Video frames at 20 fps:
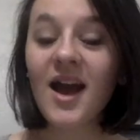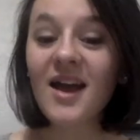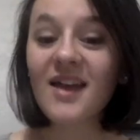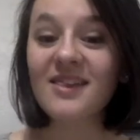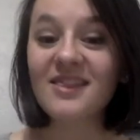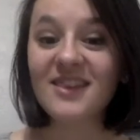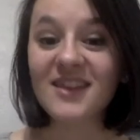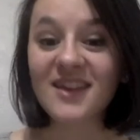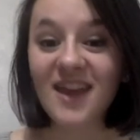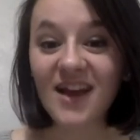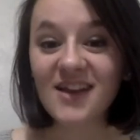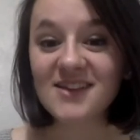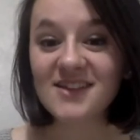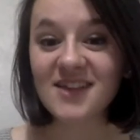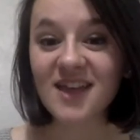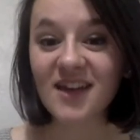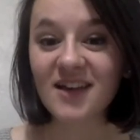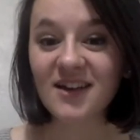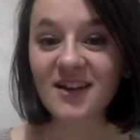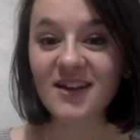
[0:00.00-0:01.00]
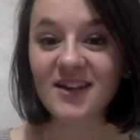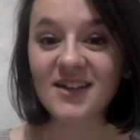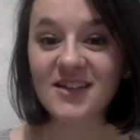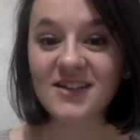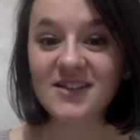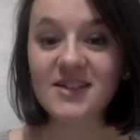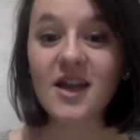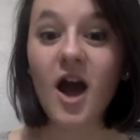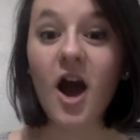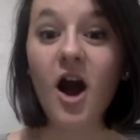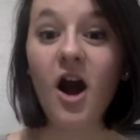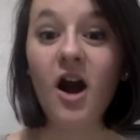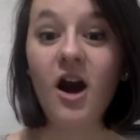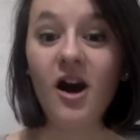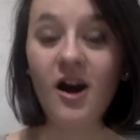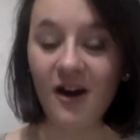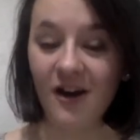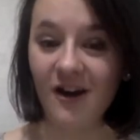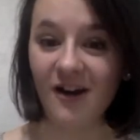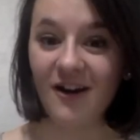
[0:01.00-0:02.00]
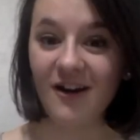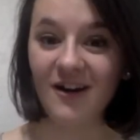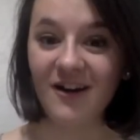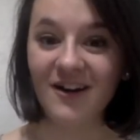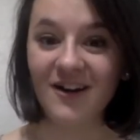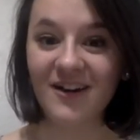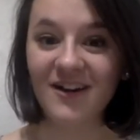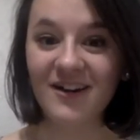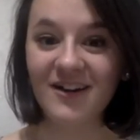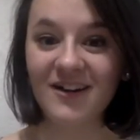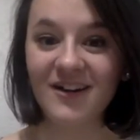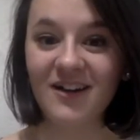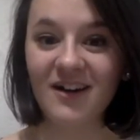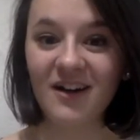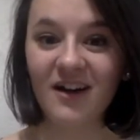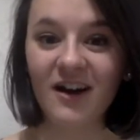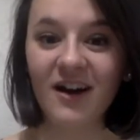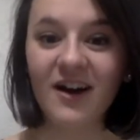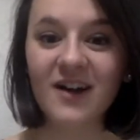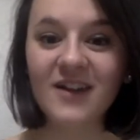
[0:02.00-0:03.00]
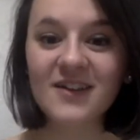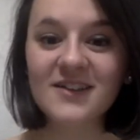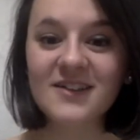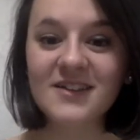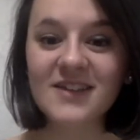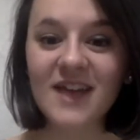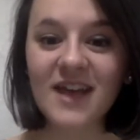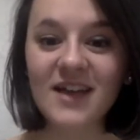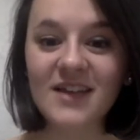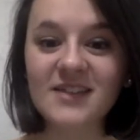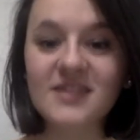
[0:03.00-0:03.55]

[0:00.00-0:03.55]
The next letter is R. R says